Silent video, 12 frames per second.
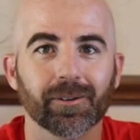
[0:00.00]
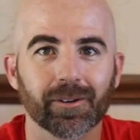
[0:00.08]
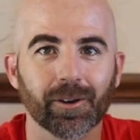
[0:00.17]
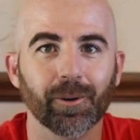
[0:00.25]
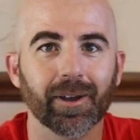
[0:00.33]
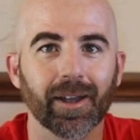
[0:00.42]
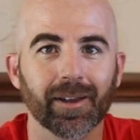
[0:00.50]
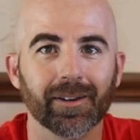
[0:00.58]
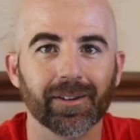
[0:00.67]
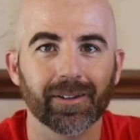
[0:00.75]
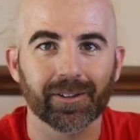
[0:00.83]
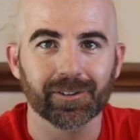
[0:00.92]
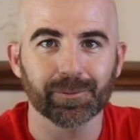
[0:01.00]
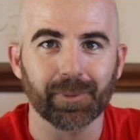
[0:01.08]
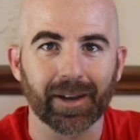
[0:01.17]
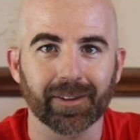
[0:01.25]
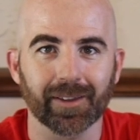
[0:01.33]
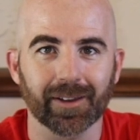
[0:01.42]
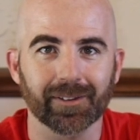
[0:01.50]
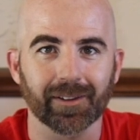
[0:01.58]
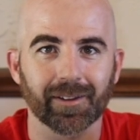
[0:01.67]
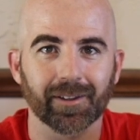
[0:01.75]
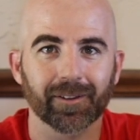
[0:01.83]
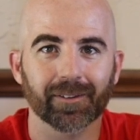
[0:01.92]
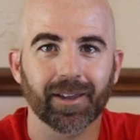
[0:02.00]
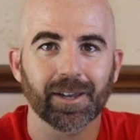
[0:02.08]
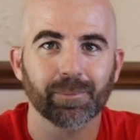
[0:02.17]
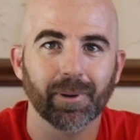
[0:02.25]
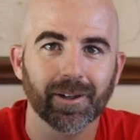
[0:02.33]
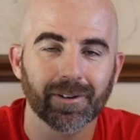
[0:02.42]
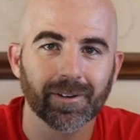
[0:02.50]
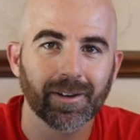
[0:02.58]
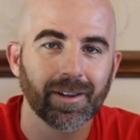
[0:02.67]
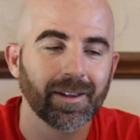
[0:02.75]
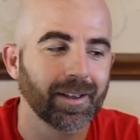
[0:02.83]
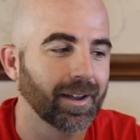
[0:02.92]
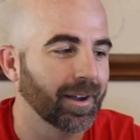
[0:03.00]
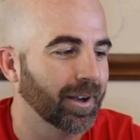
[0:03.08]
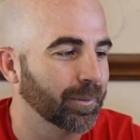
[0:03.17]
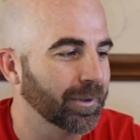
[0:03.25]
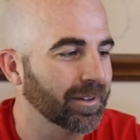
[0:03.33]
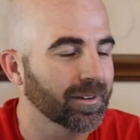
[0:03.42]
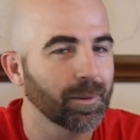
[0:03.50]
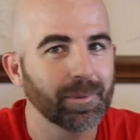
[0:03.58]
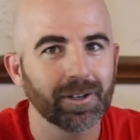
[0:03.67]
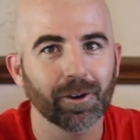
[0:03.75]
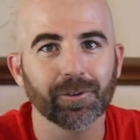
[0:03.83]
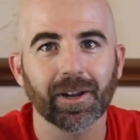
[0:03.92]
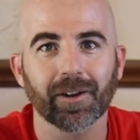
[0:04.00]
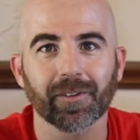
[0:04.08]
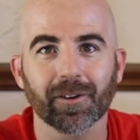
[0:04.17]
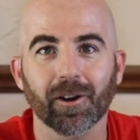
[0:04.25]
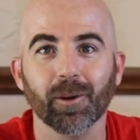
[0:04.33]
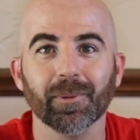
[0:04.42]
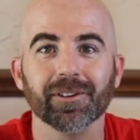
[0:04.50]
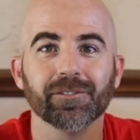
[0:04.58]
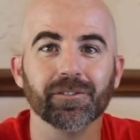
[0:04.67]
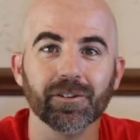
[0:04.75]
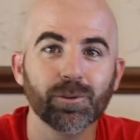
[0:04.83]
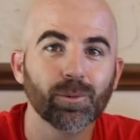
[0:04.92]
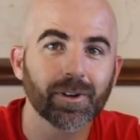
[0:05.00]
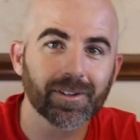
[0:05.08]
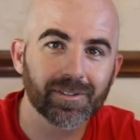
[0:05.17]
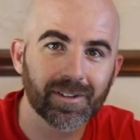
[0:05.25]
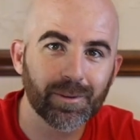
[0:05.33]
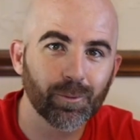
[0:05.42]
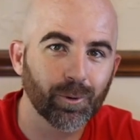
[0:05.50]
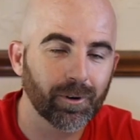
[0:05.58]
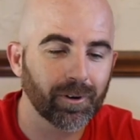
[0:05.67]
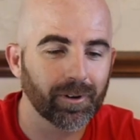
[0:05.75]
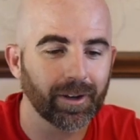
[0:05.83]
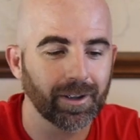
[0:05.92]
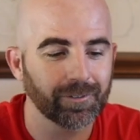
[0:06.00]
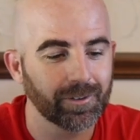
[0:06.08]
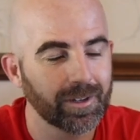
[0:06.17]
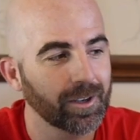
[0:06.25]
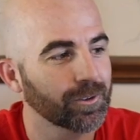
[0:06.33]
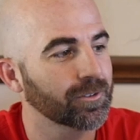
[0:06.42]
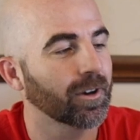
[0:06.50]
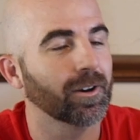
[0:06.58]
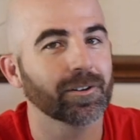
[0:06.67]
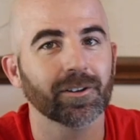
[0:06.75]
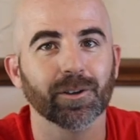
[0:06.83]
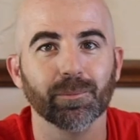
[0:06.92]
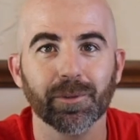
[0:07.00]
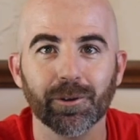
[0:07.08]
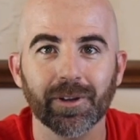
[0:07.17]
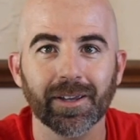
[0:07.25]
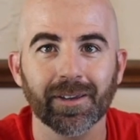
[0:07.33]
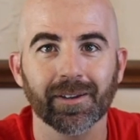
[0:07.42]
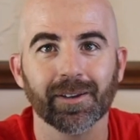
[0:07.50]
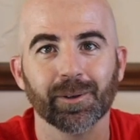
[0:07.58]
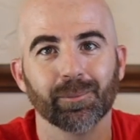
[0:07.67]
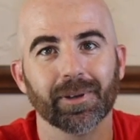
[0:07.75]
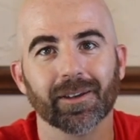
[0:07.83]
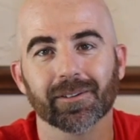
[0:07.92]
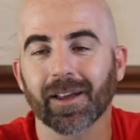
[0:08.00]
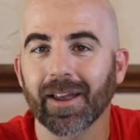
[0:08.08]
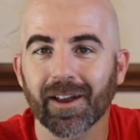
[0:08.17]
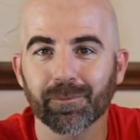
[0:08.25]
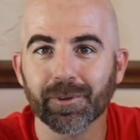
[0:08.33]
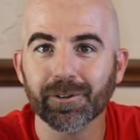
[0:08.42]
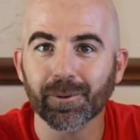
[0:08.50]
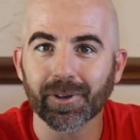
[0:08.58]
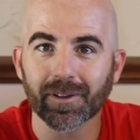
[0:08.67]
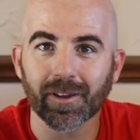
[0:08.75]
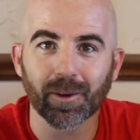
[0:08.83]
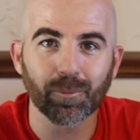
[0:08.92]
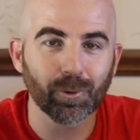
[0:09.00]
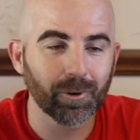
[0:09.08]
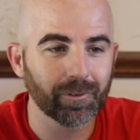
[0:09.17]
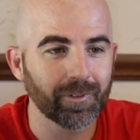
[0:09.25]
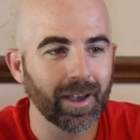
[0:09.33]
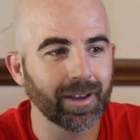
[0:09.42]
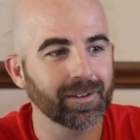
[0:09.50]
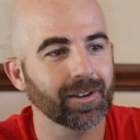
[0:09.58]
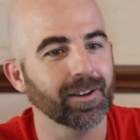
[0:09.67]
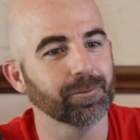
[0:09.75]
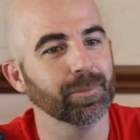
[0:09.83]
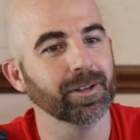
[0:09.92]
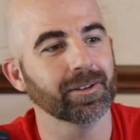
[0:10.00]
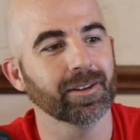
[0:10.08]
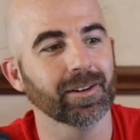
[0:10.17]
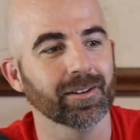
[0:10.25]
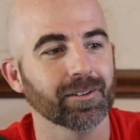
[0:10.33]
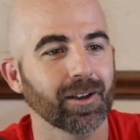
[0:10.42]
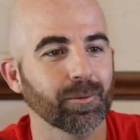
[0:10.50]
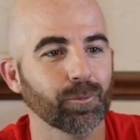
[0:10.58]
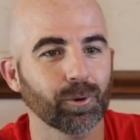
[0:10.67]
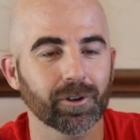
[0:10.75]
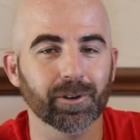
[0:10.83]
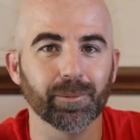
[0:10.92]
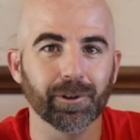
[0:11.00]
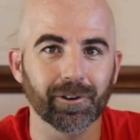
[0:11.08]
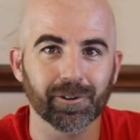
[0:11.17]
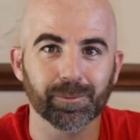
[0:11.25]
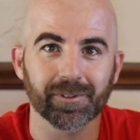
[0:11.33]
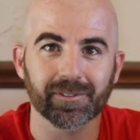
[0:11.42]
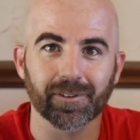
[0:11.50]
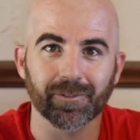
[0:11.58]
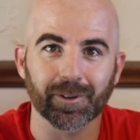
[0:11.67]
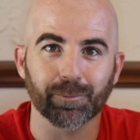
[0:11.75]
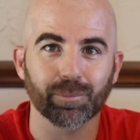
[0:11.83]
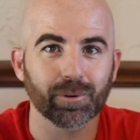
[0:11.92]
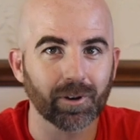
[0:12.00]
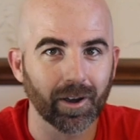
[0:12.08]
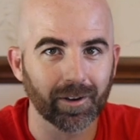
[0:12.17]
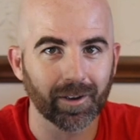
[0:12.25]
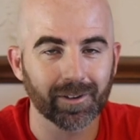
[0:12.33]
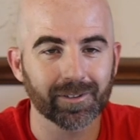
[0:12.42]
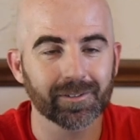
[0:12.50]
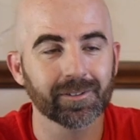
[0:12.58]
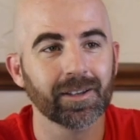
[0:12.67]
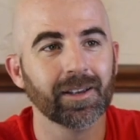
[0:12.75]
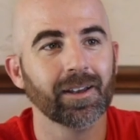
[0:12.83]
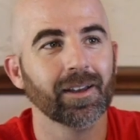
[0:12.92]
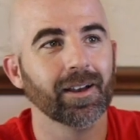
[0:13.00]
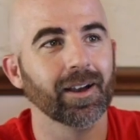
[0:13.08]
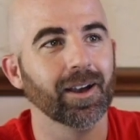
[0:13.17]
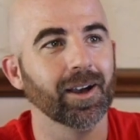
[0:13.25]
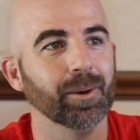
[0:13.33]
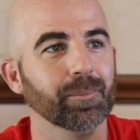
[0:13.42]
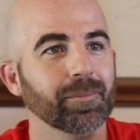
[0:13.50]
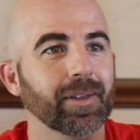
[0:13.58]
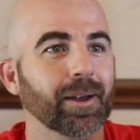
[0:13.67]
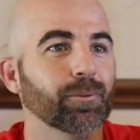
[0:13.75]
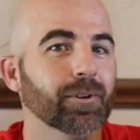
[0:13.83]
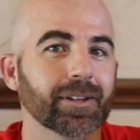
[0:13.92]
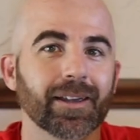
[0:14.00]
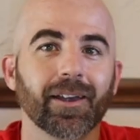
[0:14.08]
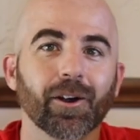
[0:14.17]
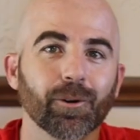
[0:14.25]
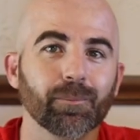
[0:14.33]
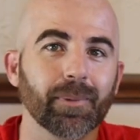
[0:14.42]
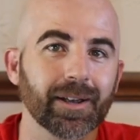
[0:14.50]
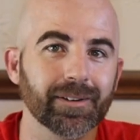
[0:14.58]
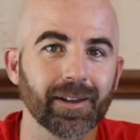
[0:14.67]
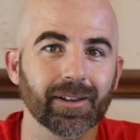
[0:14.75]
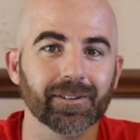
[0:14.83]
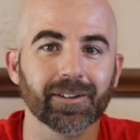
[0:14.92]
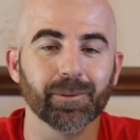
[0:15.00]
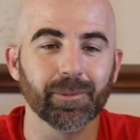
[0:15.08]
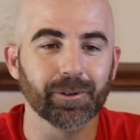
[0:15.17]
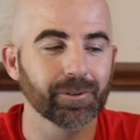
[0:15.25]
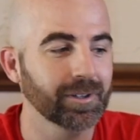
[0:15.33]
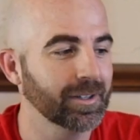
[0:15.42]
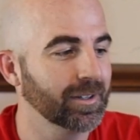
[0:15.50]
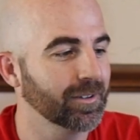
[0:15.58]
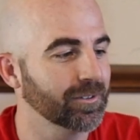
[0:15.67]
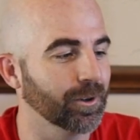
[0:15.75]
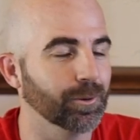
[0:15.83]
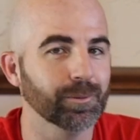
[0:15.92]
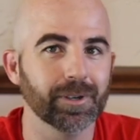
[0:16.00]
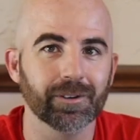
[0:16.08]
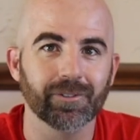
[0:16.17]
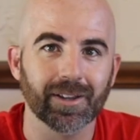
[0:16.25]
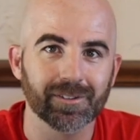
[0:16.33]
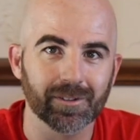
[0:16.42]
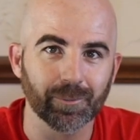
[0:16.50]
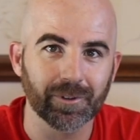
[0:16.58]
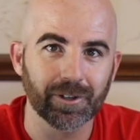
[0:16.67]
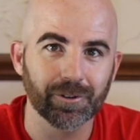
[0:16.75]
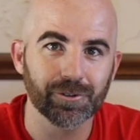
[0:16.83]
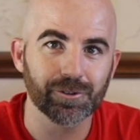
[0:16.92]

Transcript: go ahead, smack that like button, and let me know down in the comments. Do you want to see more videos on commuting? Because I have been doing a lot more of that. I've been getting a lot more commuting specific products that really help my daily commute. So if that's something you'd